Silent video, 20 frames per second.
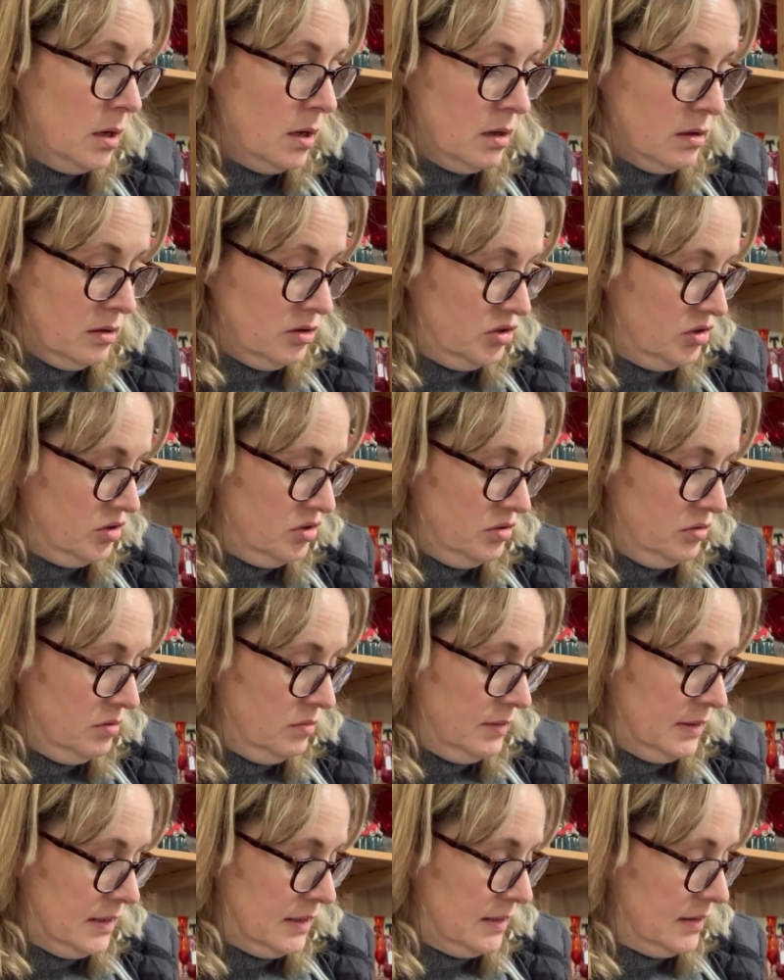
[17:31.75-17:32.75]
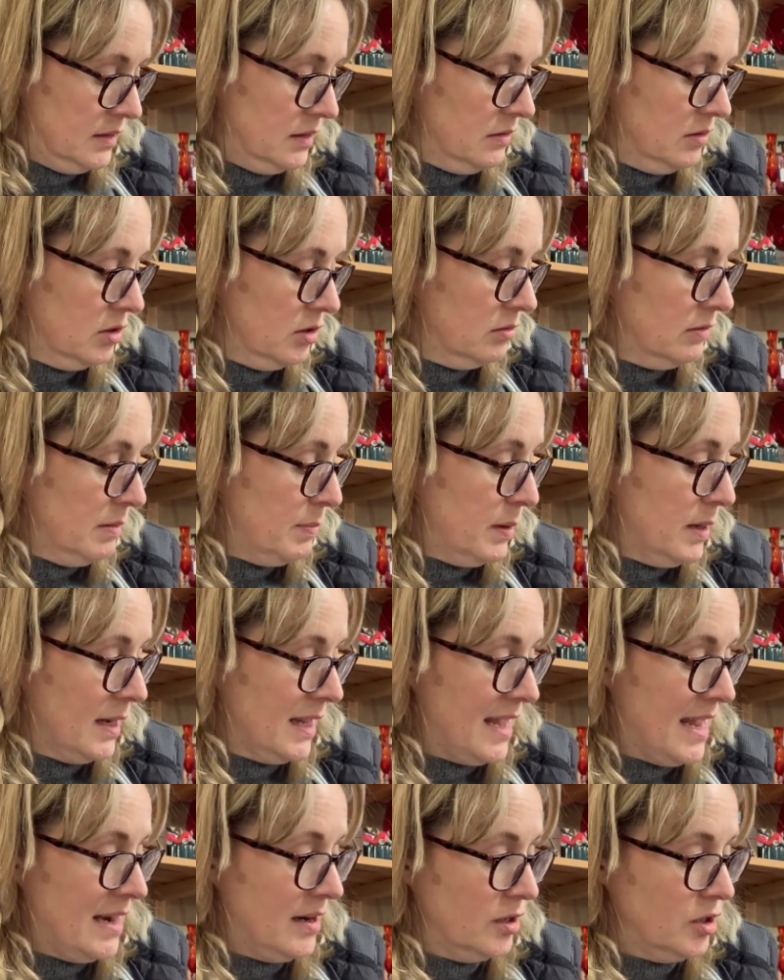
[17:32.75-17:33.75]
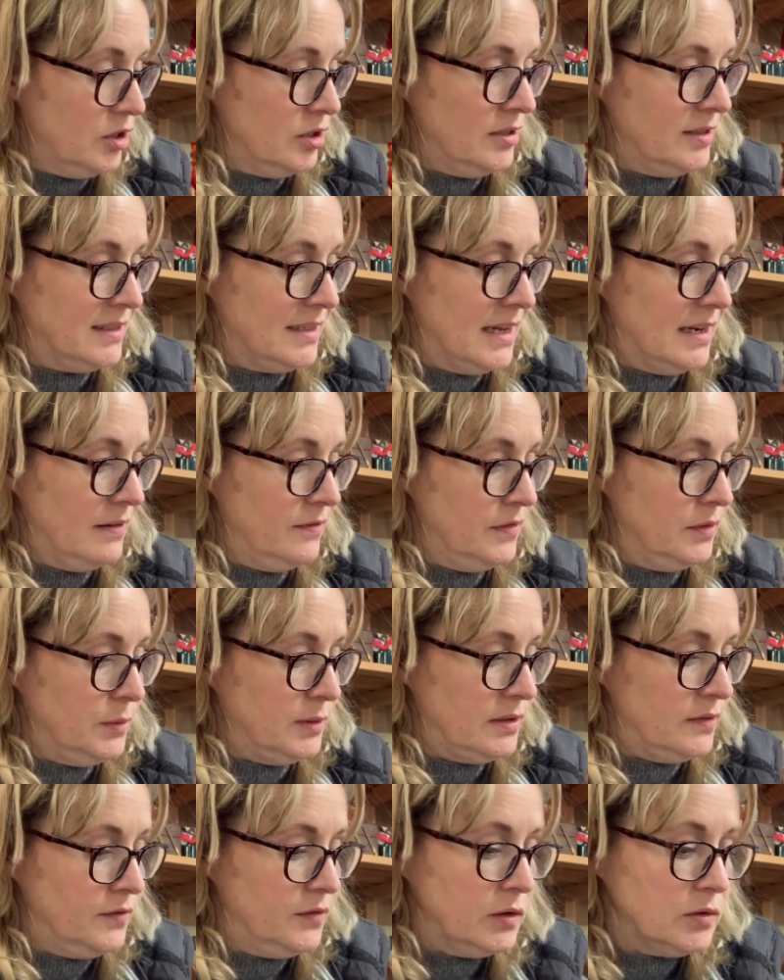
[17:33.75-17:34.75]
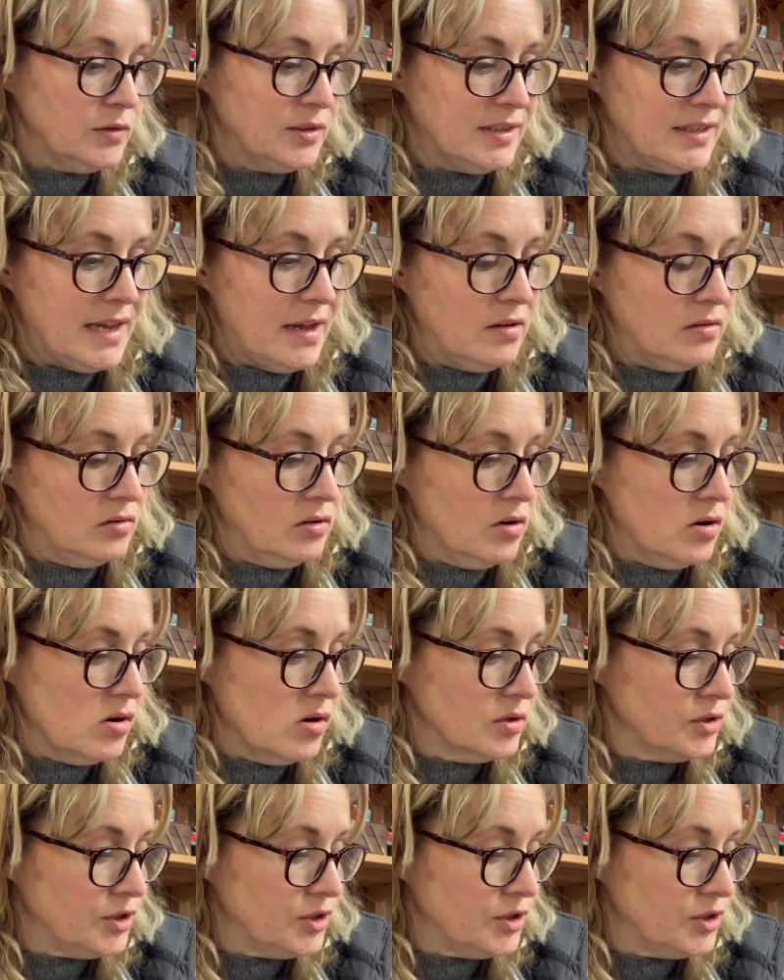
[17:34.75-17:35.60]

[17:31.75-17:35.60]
I just knew it was a Cantina Cutlery, but again, I couldn't tell if it was a full set or not.